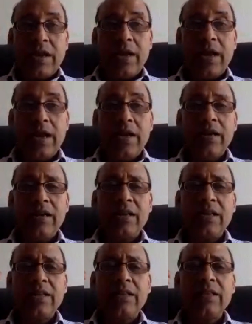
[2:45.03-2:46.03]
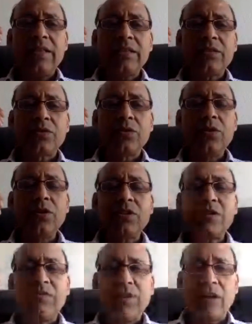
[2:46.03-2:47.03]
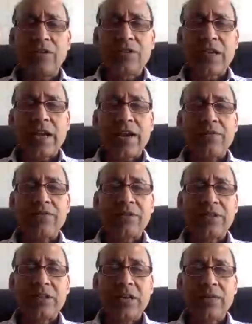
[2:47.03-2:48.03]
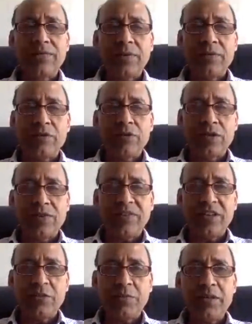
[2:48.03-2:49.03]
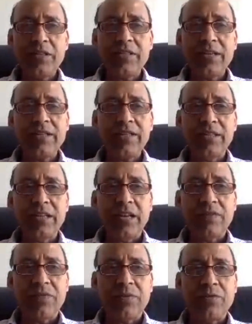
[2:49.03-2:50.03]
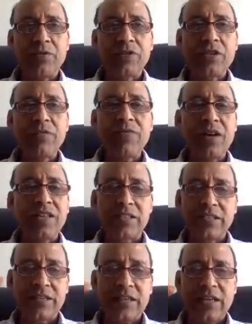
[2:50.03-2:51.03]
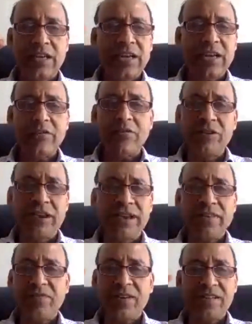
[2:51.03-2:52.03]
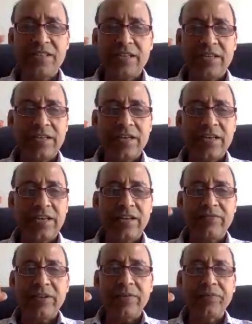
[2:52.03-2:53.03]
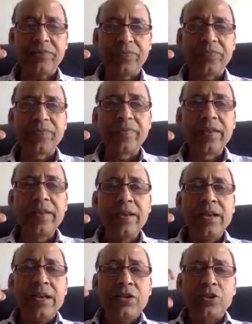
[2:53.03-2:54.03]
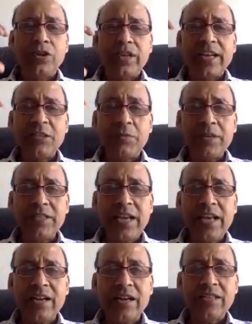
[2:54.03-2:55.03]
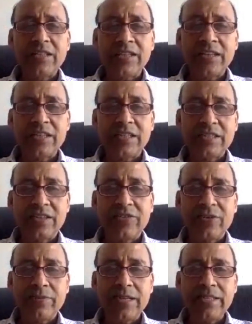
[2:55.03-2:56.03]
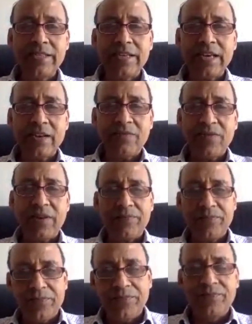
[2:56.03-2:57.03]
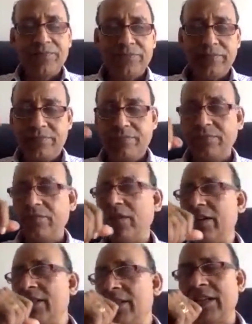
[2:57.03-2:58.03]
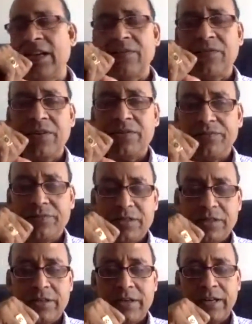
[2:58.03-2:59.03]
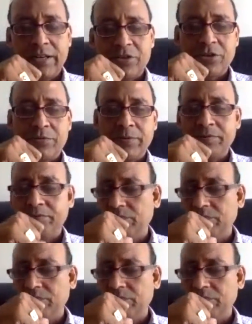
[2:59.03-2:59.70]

And the solution will also have C alpha moles of H plus and C alpha moles of acetate ion. I don't care for acetate ion anyway. So the H plus ion concentration is given by C alpha. What is C alpha? Sorry, excuse me.